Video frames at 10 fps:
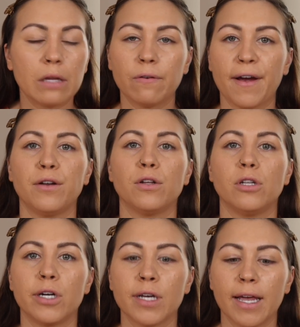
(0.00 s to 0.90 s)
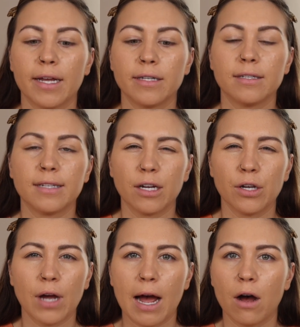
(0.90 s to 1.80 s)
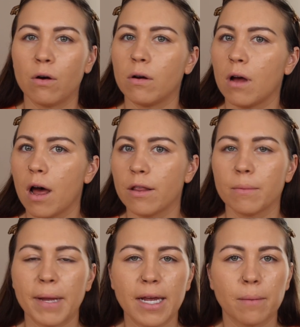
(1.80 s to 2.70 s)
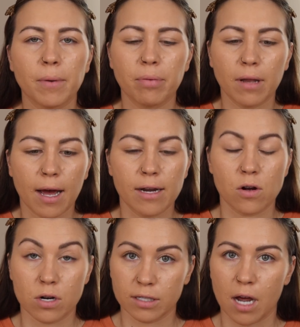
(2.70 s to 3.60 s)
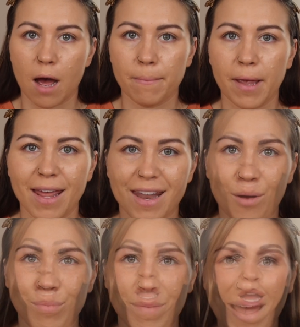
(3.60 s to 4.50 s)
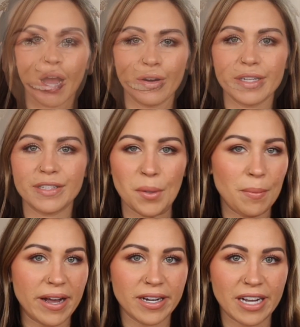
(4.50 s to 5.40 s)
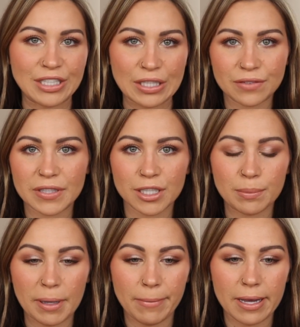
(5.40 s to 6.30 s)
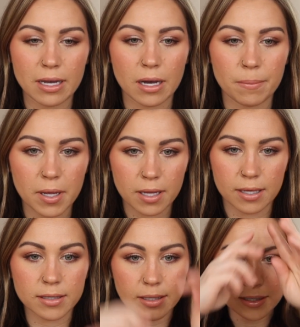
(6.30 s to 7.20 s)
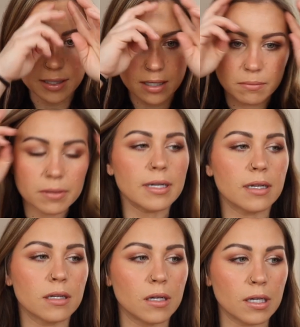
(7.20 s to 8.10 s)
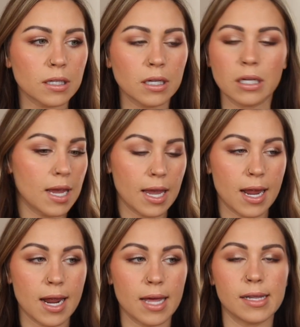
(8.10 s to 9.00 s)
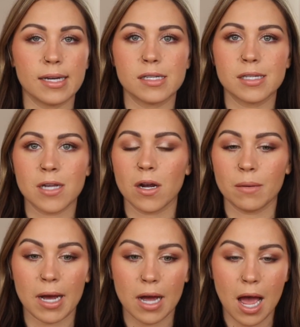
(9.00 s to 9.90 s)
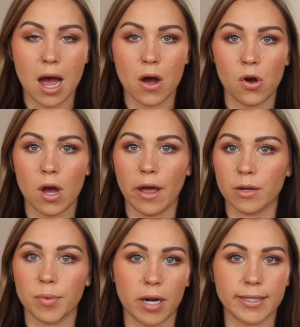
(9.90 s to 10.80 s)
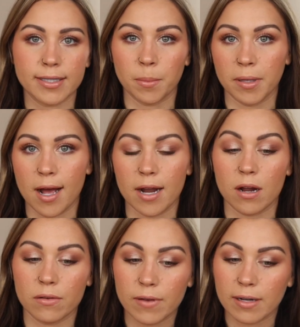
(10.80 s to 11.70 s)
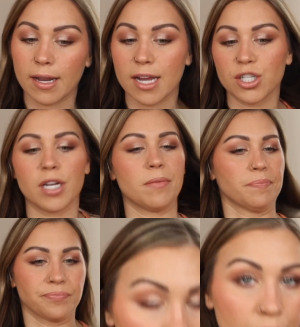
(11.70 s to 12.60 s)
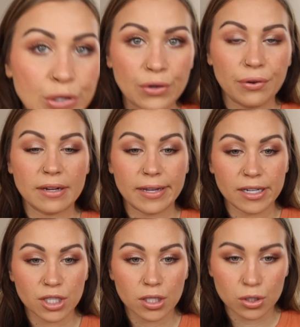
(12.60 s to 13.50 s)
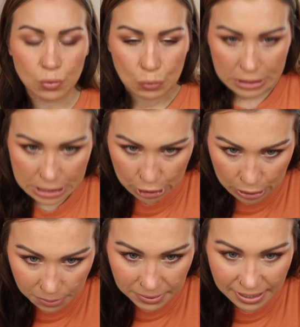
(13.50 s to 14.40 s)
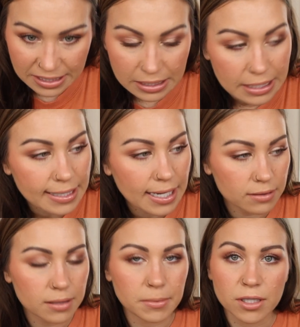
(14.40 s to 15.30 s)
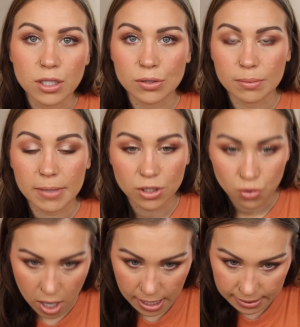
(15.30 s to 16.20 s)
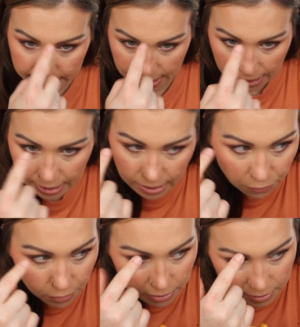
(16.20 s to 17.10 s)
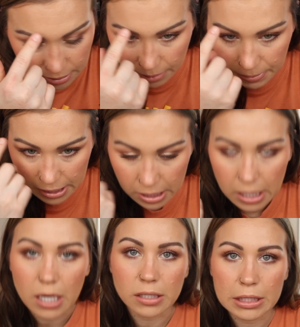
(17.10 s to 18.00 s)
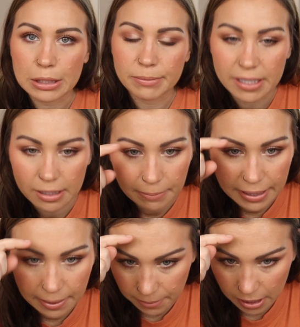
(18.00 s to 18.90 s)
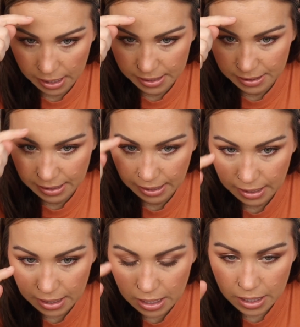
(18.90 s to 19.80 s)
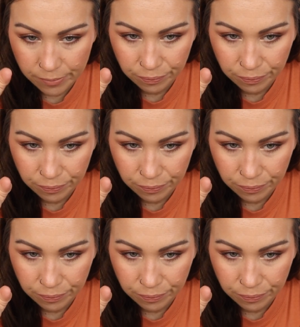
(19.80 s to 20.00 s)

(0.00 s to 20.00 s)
the final look and to tell you how other makeup applied on top, and I'll be back. Alright, so I'm back. I just finished my makeup. This is the completed look, and let's talk about how other products applied on the foundation. So the foundation looks really good, but I did have some issues with my dry skin. If you can see up here, I'll zoom in a bit, but it did.